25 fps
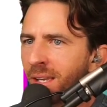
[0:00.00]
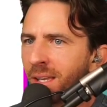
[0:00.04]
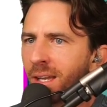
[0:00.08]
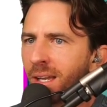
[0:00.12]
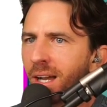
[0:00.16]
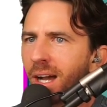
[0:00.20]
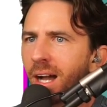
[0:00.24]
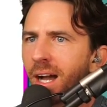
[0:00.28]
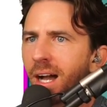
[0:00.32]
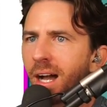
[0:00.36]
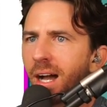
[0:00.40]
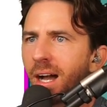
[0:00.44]

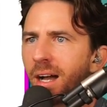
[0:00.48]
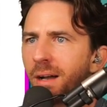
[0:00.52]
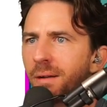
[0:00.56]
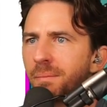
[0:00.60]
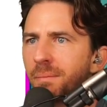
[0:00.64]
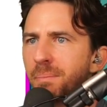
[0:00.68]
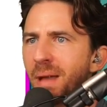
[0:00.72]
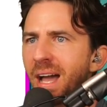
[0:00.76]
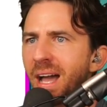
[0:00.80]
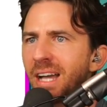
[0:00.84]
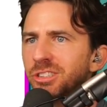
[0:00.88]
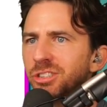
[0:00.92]
Uh,
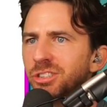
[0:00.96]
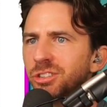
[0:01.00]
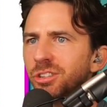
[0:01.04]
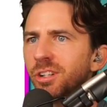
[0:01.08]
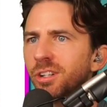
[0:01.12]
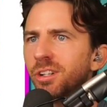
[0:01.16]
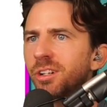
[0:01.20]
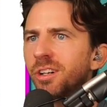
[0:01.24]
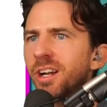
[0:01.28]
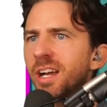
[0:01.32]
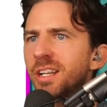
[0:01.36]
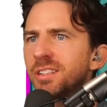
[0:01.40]

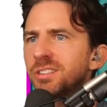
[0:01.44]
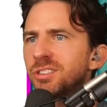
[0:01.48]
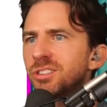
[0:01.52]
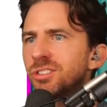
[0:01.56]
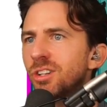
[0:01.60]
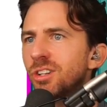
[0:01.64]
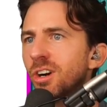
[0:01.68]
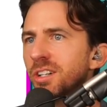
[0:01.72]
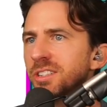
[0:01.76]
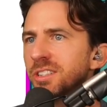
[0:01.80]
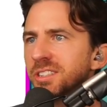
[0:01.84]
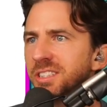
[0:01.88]
Bachelorette
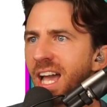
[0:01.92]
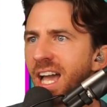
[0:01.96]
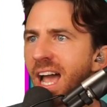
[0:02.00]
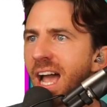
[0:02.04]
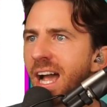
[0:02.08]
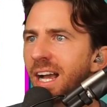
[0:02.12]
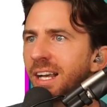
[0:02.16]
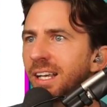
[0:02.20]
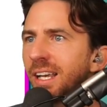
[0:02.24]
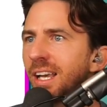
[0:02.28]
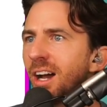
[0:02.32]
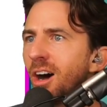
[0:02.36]
star
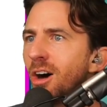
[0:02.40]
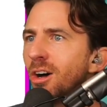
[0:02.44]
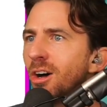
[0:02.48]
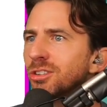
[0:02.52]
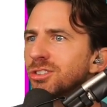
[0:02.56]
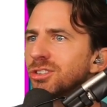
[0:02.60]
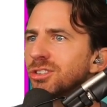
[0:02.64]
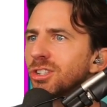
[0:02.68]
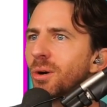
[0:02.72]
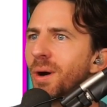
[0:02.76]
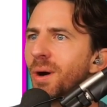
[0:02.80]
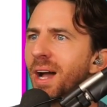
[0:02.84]
Zach
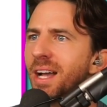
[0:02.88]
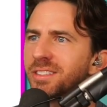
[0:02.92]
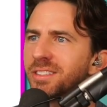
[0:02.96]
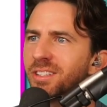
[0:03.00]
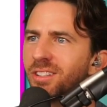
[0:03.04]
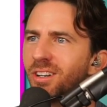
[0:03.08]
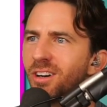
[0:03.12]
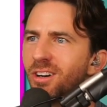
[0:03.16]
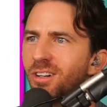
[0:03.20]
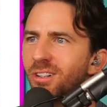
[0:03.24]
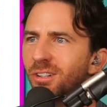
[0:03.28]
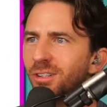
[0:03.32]
also has
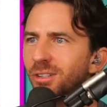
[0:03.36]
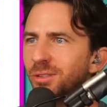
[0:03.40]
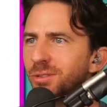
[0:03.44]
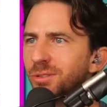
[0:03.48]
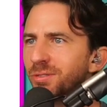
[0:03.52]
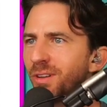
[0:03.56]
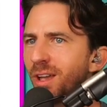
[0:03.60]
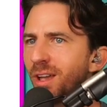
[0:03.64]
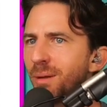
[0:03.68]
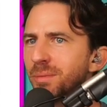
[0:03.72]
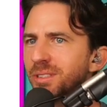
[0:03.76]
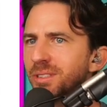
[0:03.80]
an uncle who's
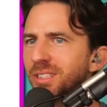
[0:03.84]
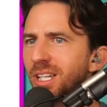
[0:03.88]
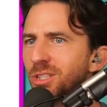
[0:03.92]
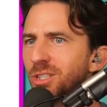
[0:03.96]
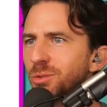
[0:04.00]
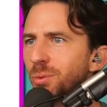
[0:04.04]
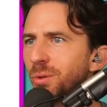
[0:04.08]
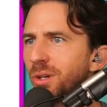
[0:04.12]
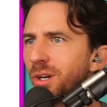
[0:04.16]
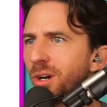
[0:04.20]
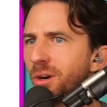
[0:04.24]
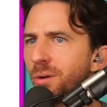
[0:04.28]
famous,
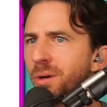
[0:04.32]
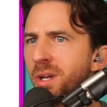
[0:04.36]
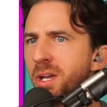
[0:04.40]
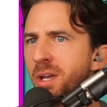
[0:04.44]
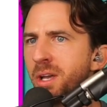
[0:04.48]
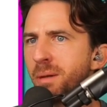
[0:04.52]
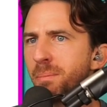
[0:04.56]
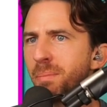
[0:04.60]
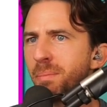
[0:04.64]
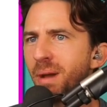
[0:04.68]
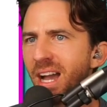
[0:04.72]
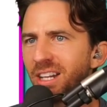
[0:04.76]
as we know,
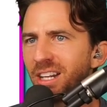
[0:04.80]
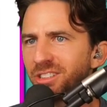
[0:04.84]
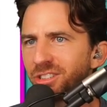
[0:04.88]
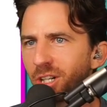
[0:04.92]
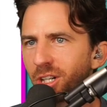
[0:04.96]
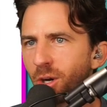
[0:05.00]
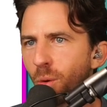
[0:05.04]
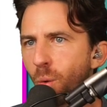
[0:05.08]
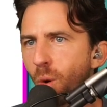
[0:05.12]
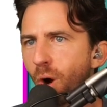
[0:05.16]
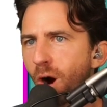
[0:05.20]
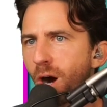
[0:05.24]

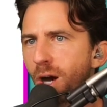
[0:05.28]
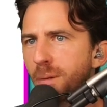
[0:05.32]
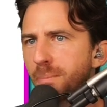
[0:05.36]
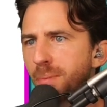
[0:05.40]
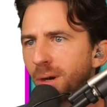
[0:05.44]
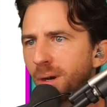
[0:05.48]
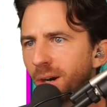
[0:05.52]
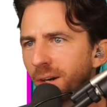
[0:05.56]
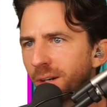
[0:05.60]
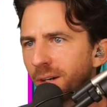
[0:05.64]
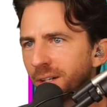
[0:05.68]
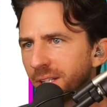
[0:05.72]
Patrick
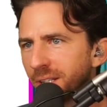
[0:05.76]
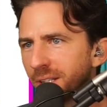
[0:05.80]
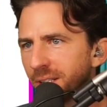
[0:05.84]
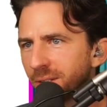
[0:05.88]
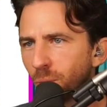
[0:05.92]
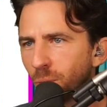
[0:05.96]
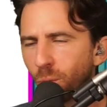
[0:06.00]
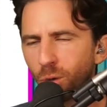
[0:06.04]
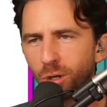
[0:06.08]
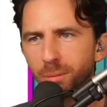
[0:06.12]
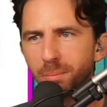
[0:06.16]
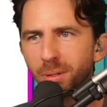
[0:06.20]

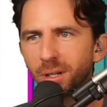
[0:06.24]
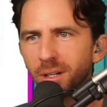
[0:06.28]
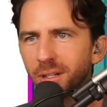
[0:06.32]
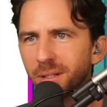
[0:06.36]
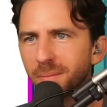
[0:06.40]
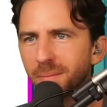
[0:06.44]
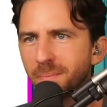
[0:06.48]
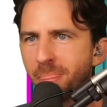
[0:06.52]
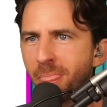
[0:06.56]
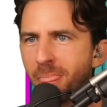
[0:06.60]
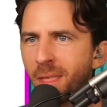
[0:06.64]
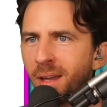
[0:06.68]
Warburton.
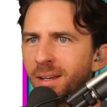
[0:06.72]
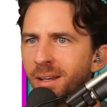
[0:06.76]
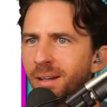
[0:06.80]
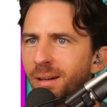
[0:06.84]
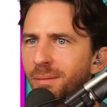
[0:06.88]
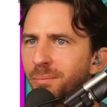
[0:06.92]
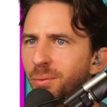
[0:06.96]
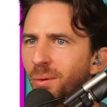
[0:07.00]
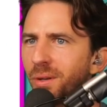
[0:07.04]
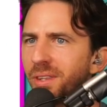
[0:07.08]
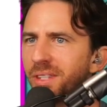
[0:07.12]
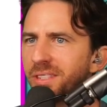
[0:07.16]
Warburton,
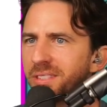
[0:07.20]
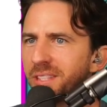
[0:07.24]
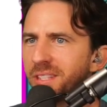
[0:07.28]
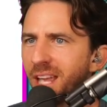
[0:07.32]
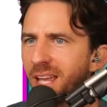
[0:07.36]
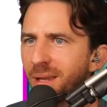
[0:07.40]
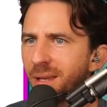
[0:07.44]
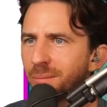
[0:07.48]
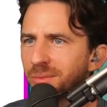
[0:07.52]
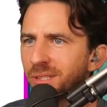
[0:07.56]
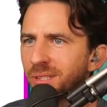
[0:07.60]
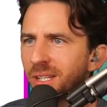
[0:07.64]
oh boy, these
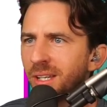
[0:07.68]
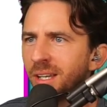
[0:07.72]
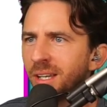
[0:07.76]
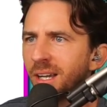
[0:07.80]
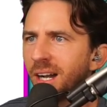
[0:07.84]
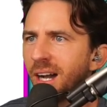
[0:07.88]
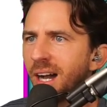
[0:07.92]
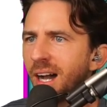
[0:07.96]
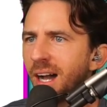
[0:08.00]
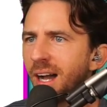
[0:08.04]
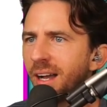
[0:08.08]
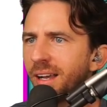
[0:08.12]
names.
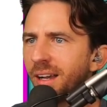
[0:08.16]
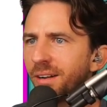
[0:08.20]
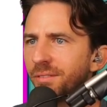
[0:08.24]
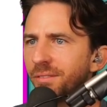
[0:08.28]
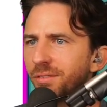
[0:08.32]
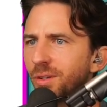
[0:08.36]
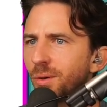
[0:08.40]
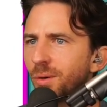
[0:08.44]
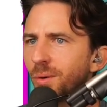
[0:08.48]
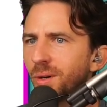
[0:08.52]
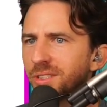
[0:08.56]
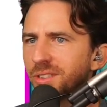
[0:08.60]
Uh,
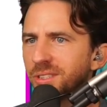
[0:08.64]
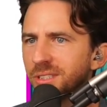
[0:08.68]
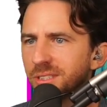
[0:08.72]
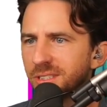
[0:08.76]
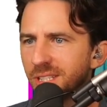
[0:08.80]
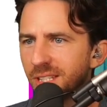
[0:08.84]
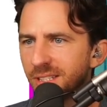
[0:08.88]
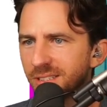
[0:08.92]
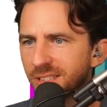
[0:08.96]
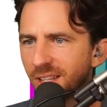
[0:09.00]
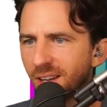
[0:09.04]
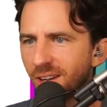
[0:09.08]
of course,
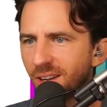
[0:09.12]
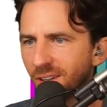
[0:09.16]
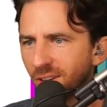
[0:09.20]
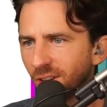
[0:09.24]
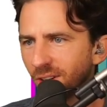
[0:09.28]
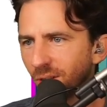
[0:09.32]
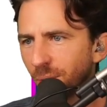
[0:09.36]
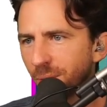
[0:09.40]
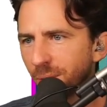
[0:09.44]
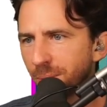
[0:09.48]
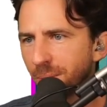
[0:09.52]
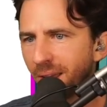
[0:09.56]
is his
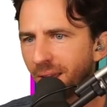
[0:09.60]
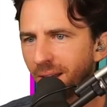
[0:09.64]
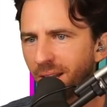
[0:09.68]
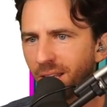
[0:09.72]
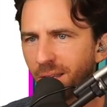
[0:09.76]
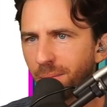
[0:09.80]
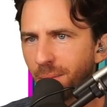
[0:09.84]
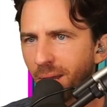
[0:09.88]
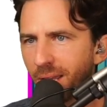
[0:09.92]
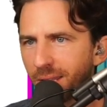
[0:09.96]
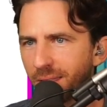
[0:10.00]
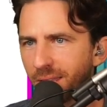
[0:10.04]
uncle. We met
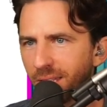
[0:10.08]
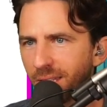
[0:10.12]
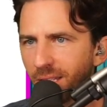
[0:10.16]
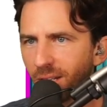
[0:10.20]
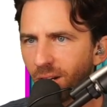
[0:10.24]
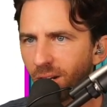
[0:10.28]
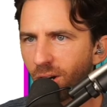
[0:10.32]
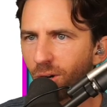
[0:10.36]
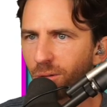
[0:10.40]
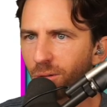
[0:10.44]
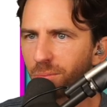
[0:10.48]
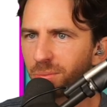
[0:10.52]
him at the
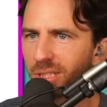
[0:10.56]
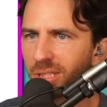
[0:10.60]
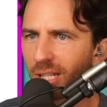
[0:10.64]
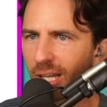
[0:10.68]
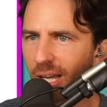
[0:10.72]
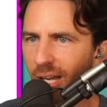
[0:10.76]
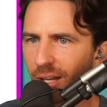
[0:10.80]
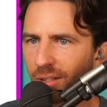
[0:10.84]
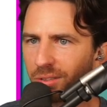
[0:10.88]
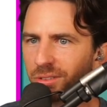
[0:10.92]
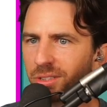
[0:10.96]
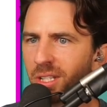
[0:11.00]

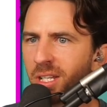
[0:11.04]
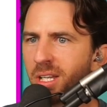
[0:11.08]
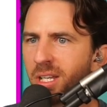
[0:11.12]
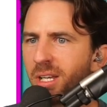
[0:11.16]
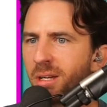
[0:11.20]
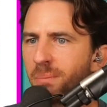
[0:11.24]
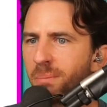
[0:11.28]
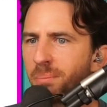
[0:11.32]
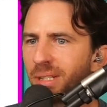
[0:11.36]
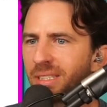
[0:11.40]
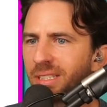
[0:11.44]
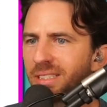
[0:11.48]
hometowns.
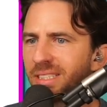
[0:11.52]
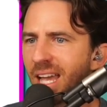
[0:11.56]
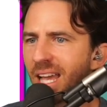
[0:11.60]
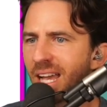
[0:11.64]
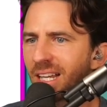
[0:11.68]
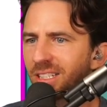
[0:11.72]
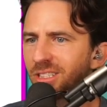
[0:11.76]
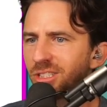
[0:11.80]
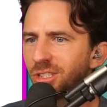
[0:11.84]
But Zach's